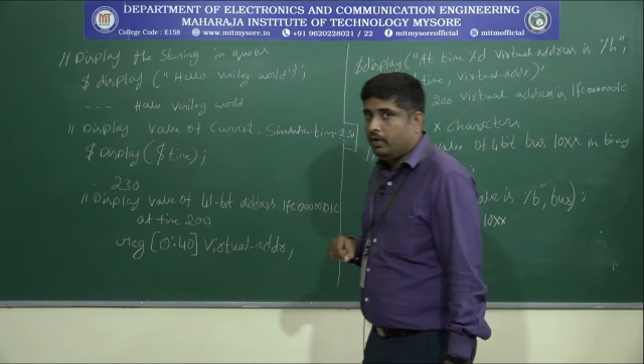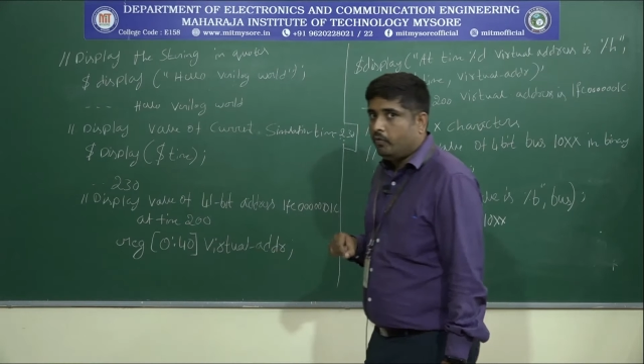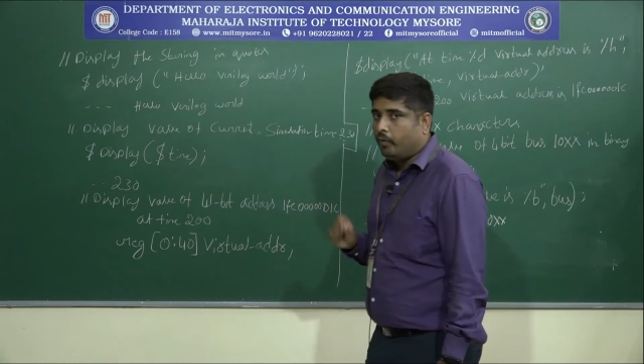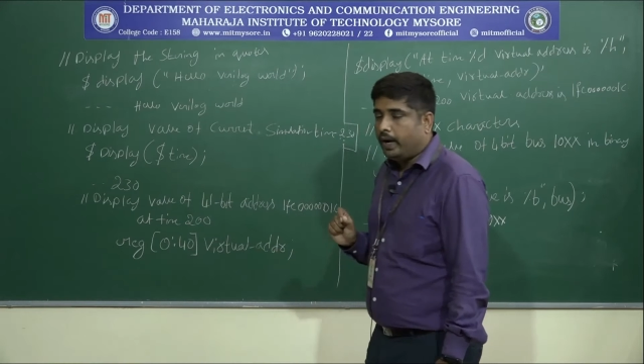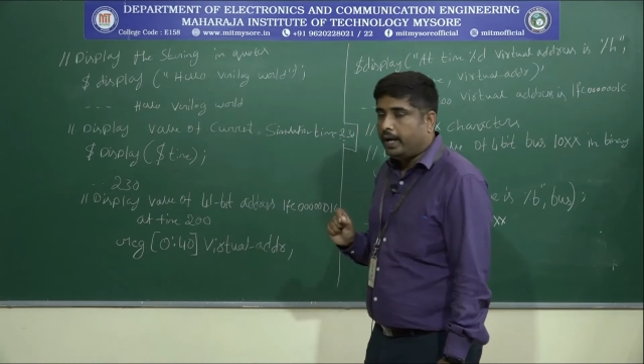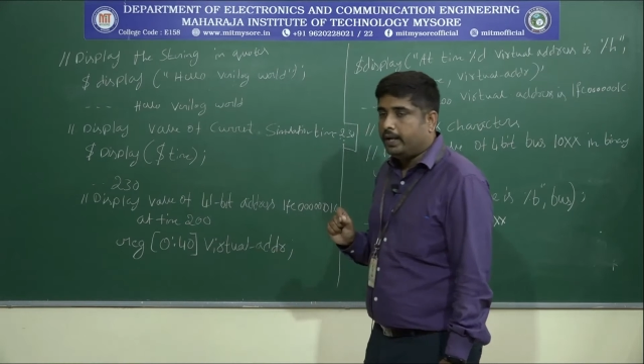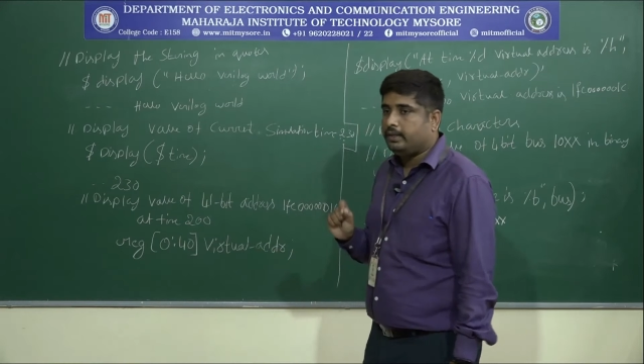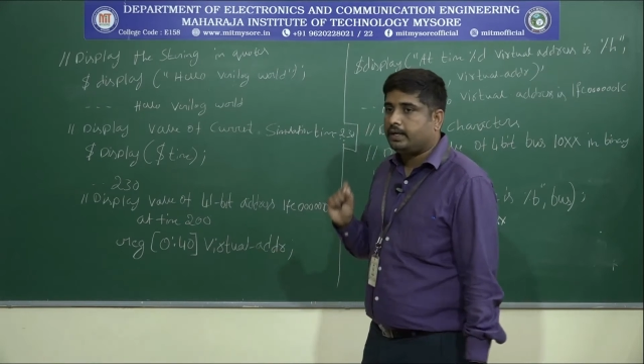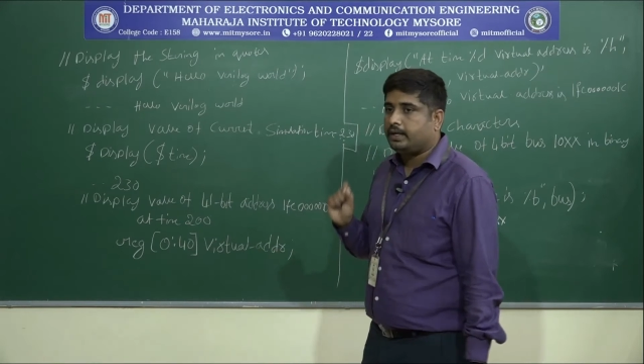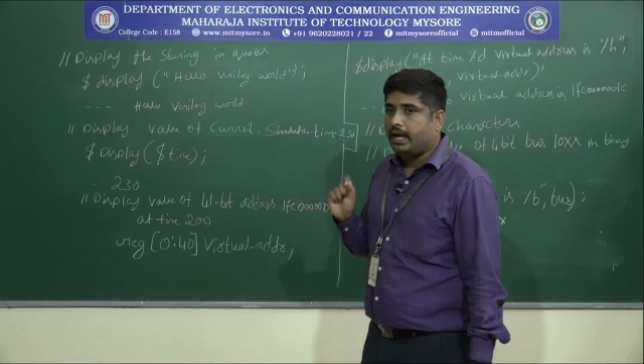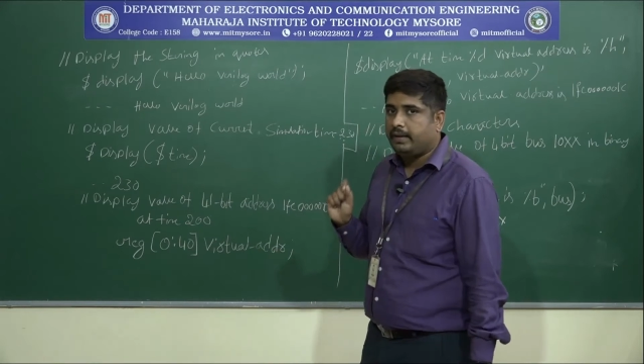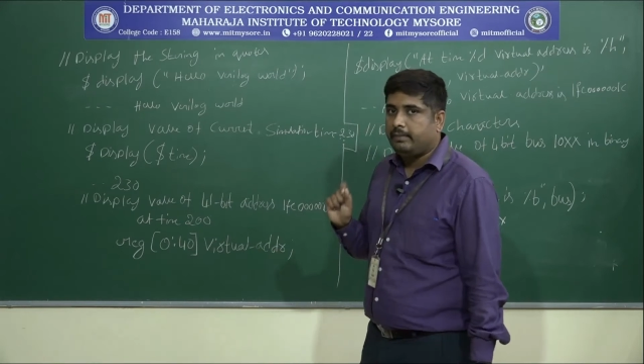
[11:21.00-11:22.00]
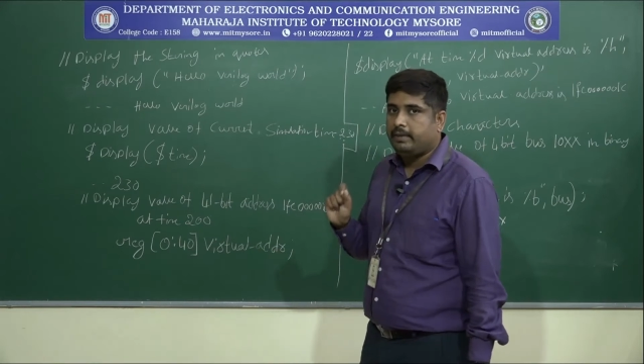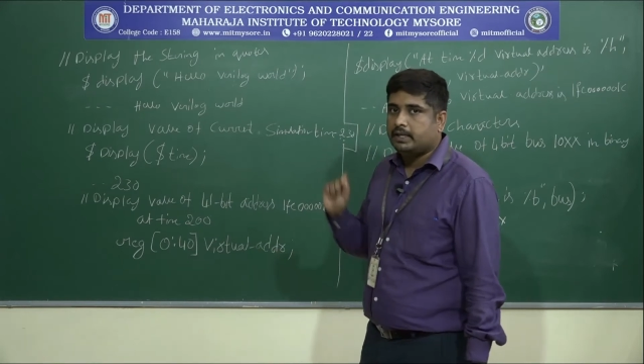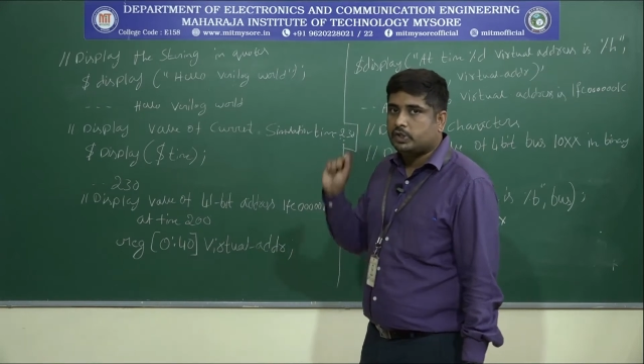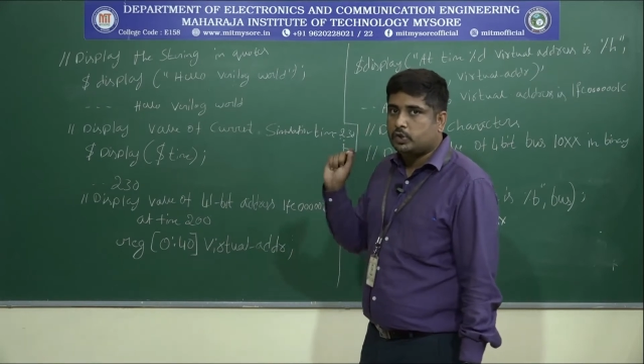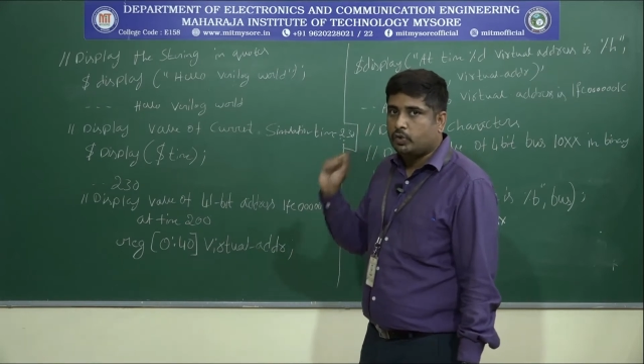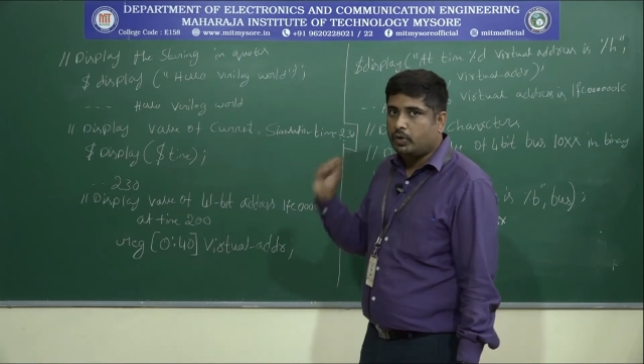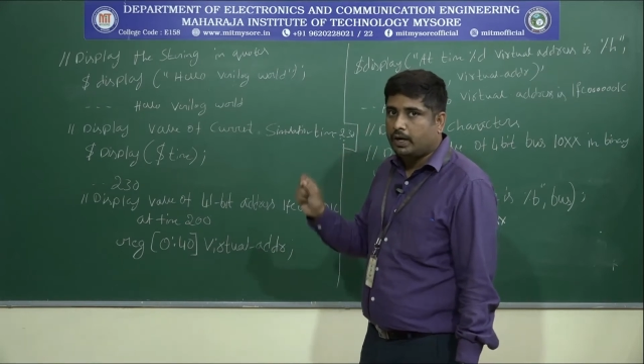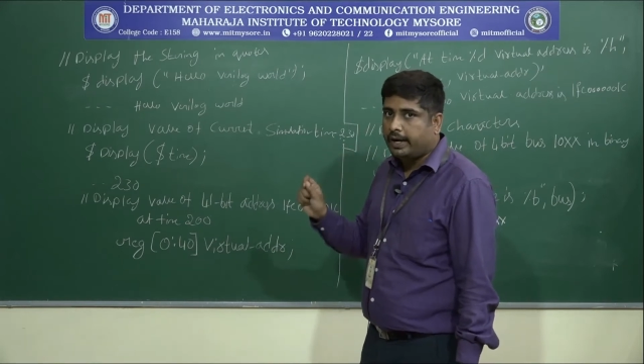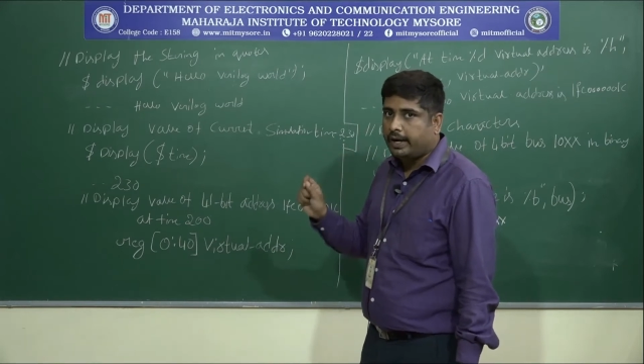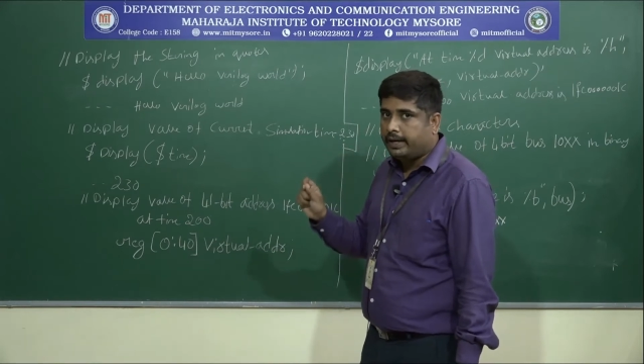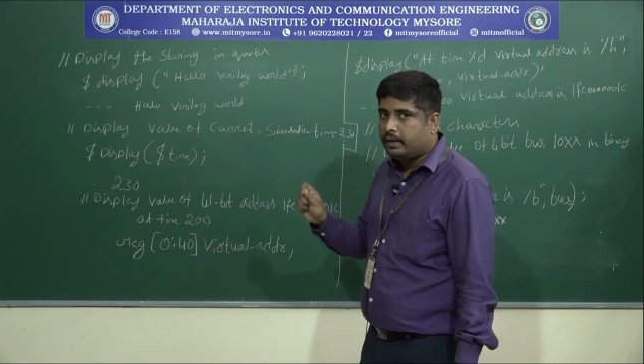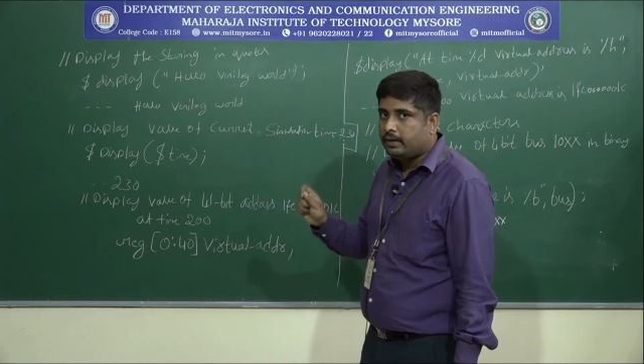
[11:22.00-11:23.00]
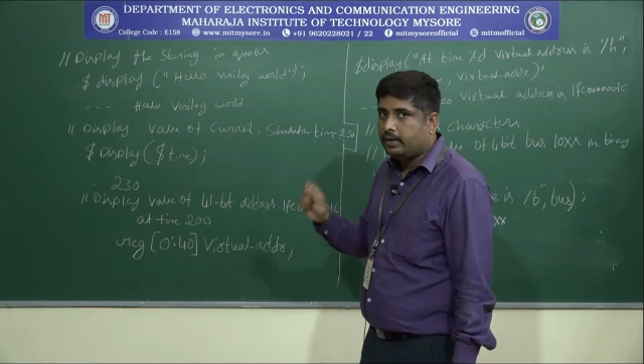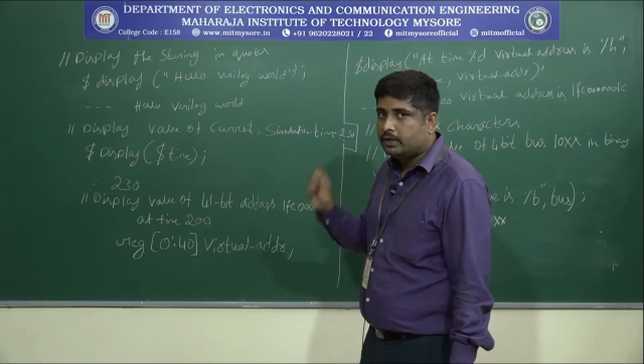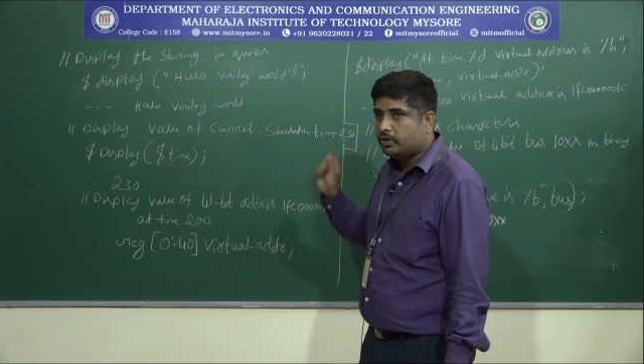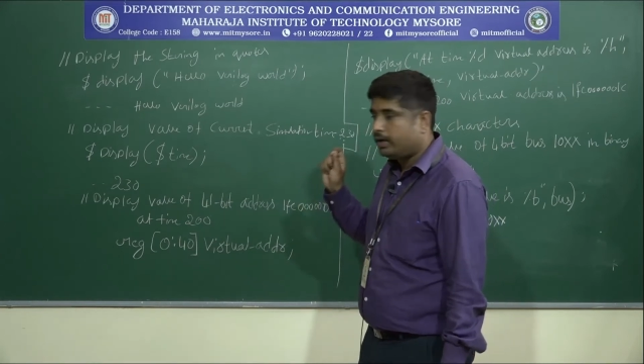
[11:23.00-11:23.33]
When the time is 200, so